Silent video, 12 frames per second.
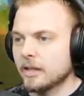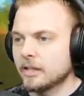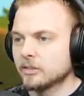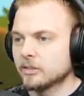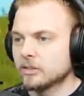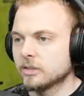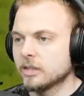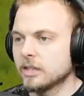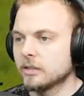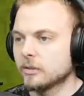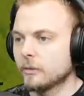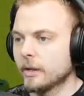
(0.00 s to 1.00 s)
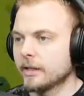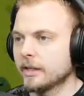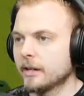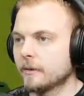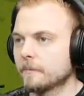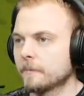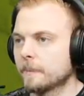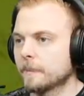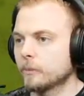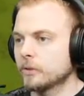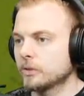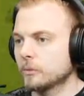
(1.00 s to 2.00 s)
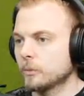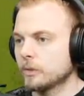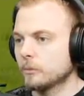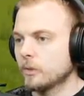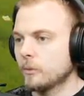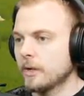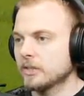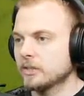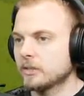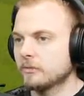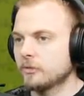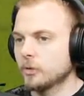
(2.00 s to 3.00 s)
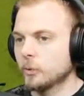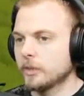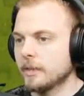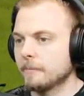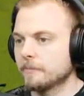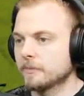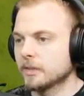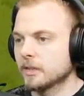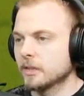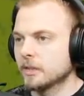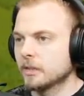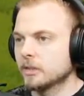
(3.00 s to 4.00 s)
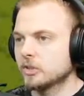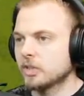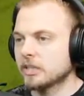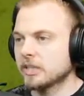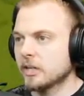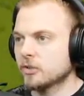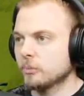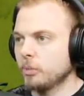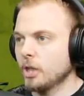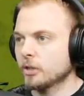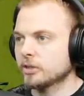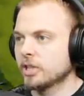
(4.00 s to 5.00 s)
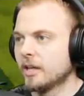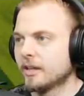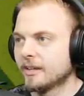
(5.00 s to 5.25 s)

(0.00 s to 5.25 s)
isn't needed right now. We, we we're wasting fuel with them six extra blocks.